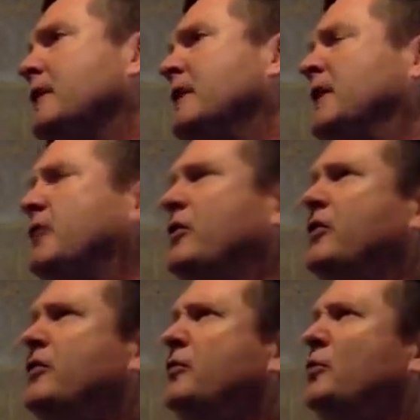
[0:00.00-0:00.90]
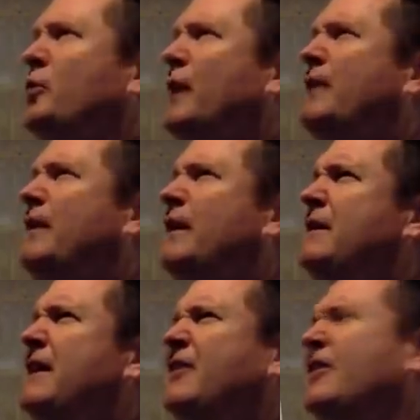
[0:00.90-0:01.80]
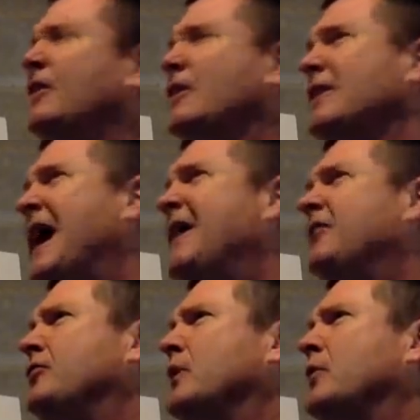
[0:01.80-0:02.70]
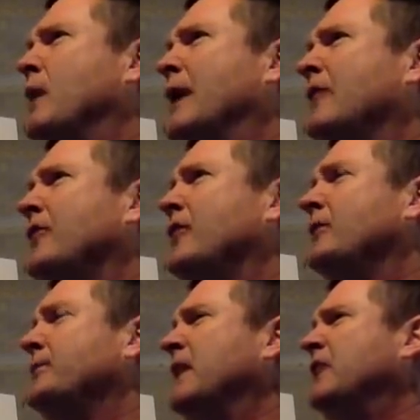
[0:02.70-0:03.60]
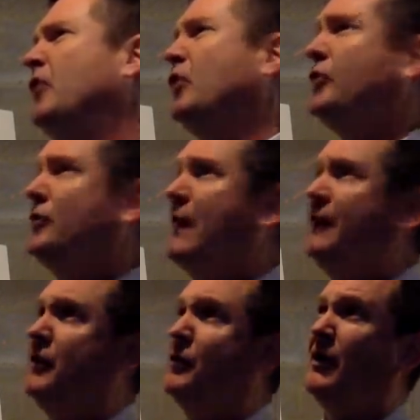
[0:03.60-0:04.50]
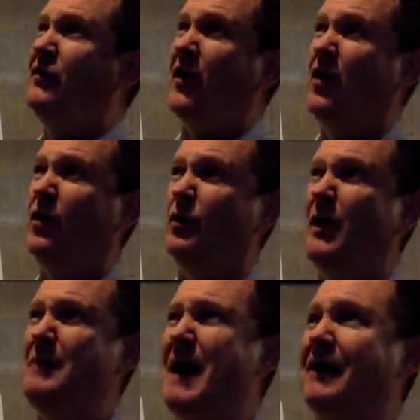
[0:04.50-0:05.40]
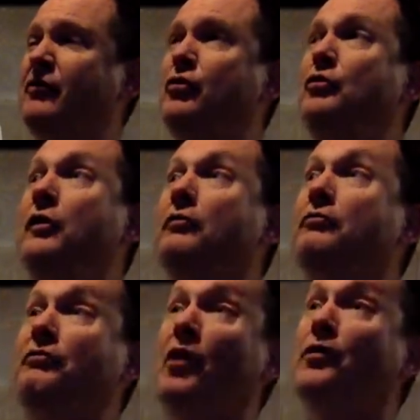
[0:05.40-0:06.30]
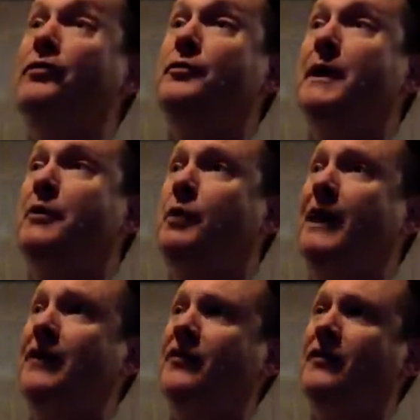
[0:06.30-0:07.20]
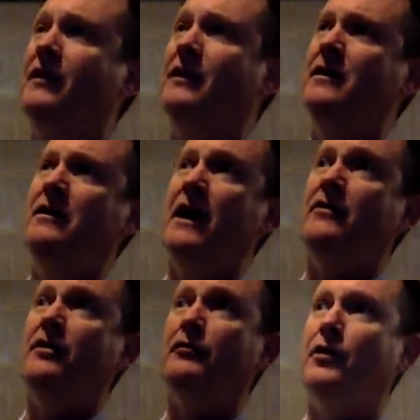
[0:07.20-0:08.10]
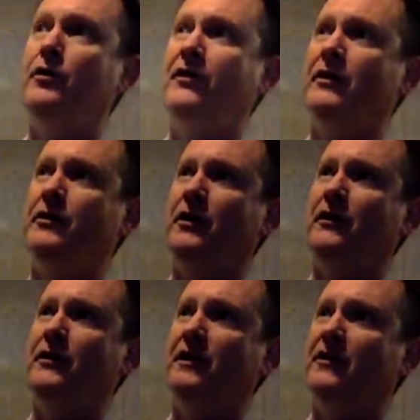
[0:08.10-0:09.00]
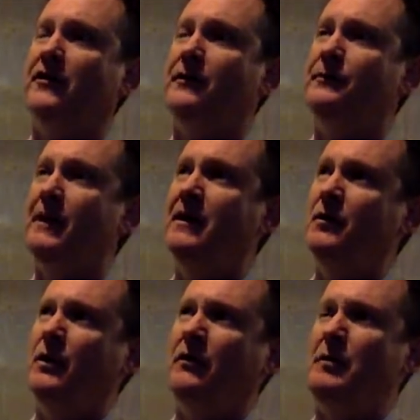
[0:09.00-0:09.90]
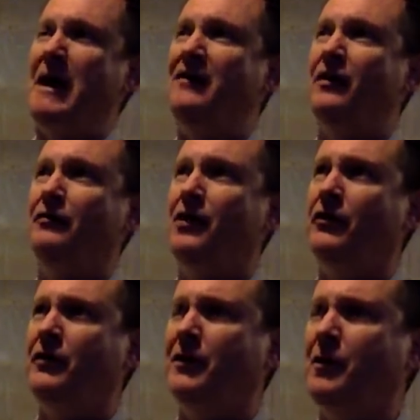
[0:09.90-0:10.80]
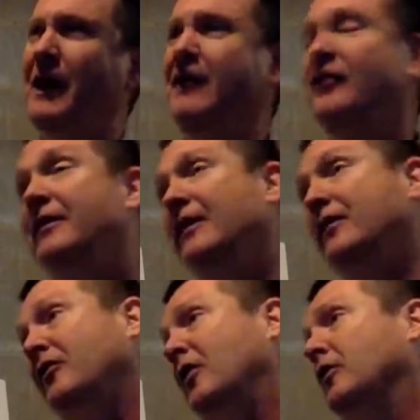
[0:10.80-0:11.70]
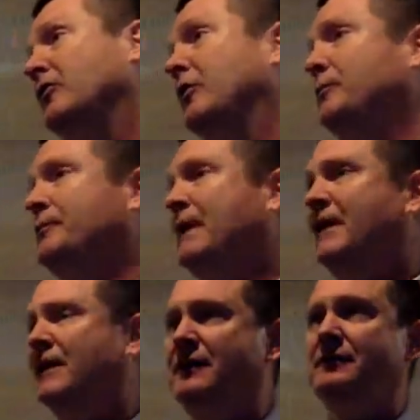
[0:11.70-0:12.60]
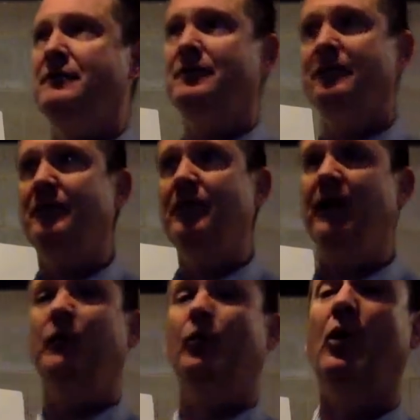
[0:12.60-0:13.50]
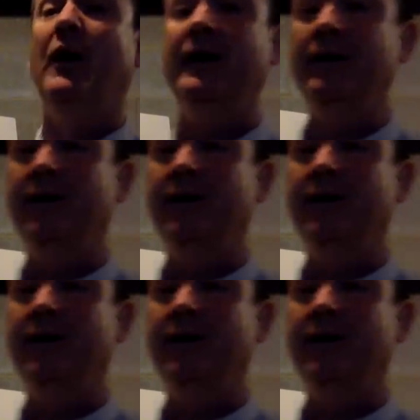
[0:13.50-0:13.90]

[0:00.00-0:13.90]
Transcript: It's just when it gets to the last request, it turns around and runs all the way back to the first request, not to the first cylinder on the disk. Runs back to the first request and then serves them in one